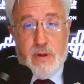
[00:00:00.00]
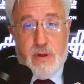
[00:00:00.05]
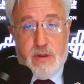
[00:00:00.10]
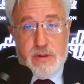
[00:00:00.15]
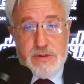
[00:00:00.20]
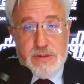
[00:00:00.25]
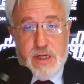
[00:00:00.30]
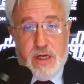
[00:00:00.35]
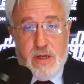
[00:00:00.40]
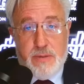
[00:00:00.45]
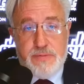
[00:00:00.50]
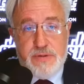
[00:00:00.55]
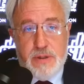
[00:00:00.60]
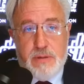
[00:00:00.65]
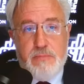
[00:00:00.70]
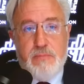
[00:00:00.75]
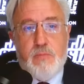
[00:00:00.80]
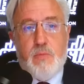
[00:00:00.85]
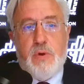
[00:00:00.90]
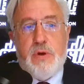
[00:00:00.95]
an
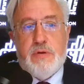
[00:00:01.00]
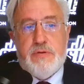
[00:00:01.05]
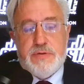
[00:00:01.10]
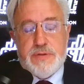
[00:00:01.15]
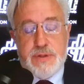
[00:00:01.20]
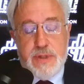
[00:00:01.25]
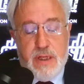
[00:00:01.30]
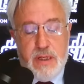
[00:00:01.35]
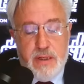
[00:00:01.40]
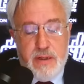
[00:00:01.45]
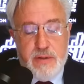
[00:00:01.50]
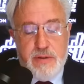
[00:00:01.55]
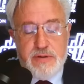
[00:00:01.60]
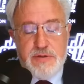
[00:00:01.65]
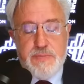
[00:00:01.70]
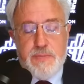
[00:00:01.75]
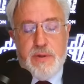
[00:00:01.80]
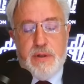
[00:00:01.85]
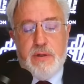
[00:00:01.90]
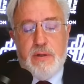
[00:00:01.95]
autopsy. We understand
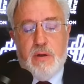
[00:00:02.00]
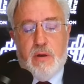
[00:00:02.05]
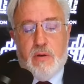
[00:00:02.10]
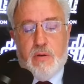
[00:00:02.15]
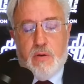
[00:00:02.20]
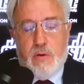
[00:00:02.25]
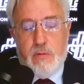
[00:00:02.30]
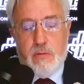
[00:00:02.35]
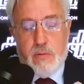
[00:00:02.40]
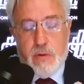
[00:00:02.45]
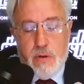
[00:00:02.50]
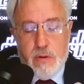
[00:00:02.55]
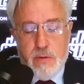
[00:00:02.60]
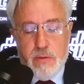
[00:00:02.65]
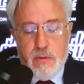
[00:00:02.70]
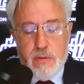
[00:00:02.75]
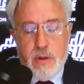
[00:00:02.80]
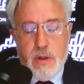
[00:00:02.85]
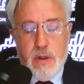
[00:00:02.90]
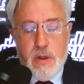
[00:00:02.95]
it's been a hard
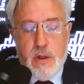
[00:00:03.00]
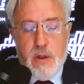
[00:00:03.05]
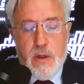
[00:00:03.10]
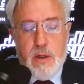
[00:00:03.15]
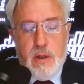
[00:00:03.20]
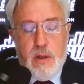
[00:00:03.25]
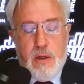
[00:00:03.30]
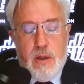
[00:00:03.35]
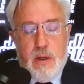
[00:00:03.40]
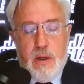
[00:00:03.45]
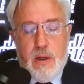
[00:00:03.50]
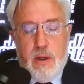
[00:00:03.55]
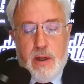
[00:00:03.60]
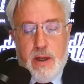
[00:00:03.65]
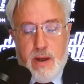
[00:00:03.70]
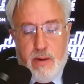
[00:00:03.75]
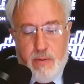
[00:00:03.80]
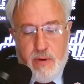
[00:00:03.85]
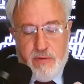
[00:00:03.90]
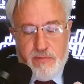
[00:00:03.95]
road.
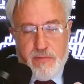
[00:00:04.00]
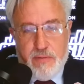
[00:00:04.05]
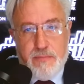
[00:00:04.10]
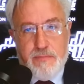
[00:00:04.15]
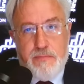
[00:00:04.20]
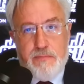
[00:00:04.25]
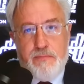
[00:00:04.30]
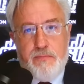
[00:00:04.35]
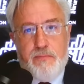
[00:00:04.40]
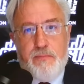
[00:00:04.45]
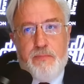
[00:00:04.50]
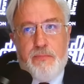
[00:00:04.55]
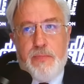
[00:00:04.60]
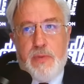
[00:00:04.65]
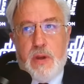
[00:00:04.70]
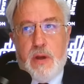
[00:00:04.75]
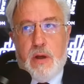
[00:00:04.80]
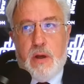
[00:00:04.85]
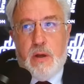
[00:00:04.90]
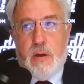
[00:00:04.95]
However,
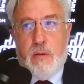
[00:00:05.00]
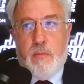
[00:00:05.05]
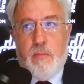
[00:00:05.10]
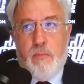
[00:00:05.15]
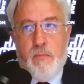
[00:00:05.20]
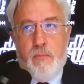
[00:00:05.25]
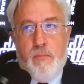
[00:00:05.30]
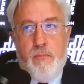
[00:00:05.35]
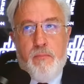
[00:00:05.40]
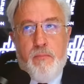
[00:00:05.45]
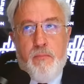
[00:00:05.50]
for